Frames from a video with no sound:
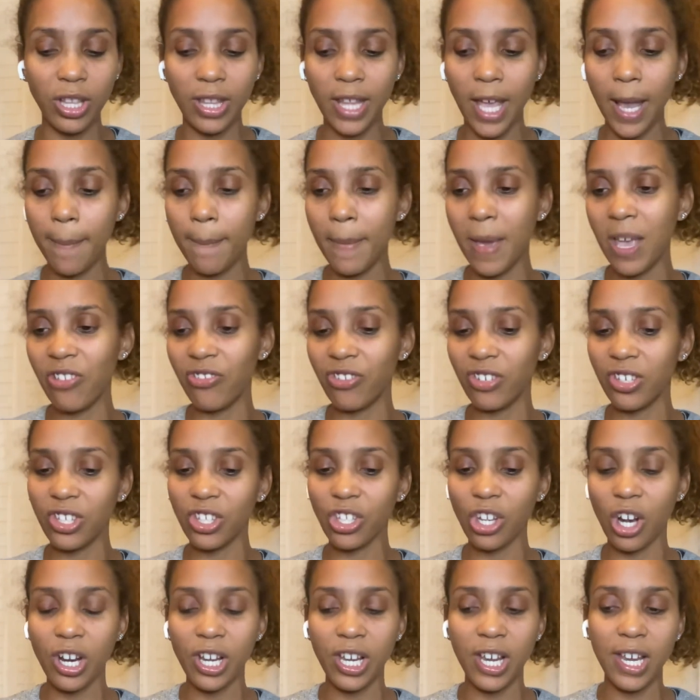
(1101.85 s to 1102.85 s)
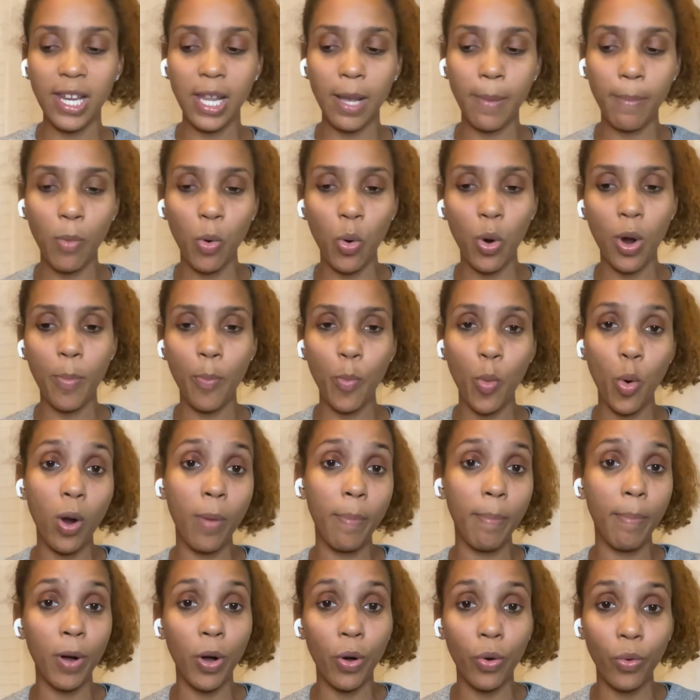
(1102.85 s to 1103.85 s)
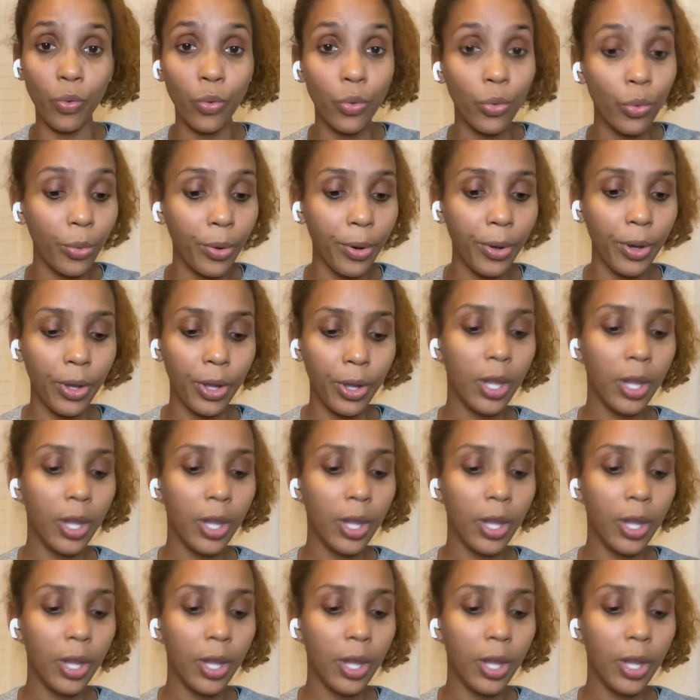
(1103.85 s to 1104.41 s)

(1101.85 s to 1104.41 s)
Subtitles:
They may just start getting more and more bold